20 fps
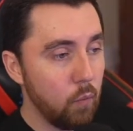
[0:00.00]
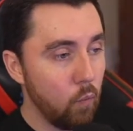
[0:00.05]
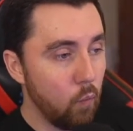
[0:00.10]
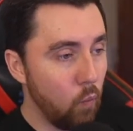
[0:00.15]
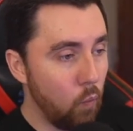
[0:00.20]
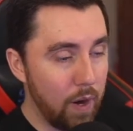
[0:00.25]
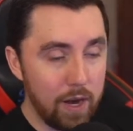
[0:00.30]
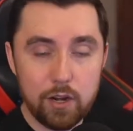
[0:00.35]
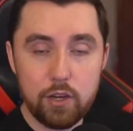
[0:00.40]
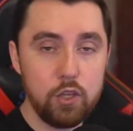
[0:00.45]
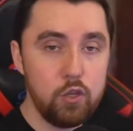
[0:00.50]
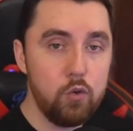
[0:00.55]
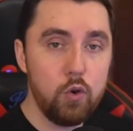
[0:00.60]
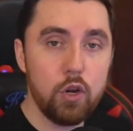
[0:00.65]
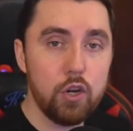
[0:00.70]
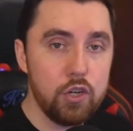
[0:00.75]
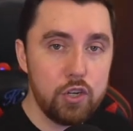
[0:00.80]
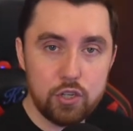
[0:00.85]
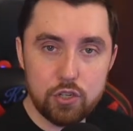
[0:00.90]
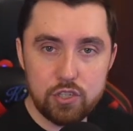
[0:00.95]
where you
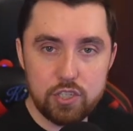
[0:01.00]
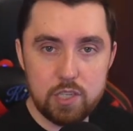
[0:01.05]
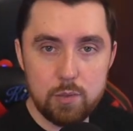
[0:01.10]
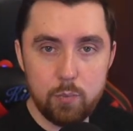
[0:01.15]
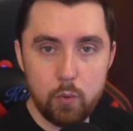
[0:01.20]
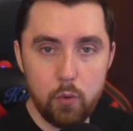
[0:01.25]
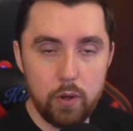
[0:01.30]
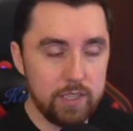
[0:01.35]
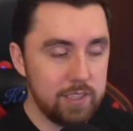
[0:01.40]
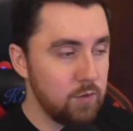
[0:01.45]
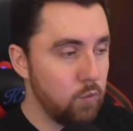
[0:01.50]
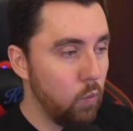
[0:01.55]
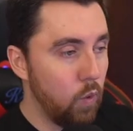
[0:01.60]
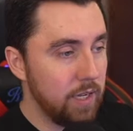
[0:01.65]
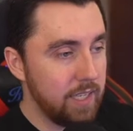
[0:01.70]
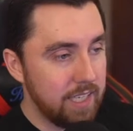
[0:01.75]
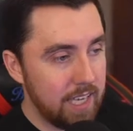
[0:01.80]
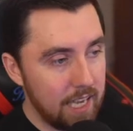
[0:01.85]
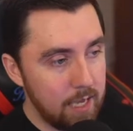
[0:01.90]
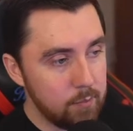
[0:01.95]
earned your G.Points,
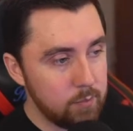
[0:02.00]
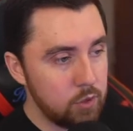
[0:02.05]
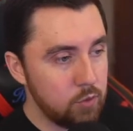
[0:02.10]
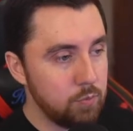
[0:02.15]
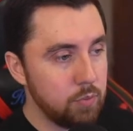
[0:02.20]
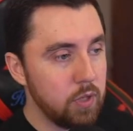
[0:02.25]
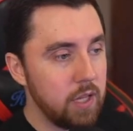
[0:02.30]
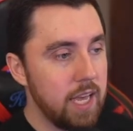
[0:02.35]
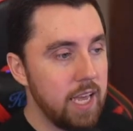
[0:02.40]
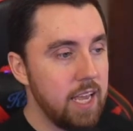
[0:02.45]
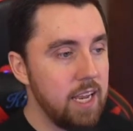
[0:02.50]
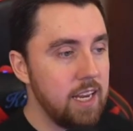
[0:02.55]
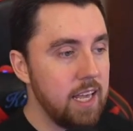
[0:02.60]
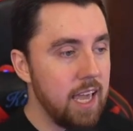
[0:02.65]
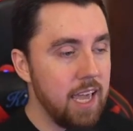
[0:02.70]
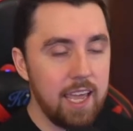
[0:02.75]
what games you played,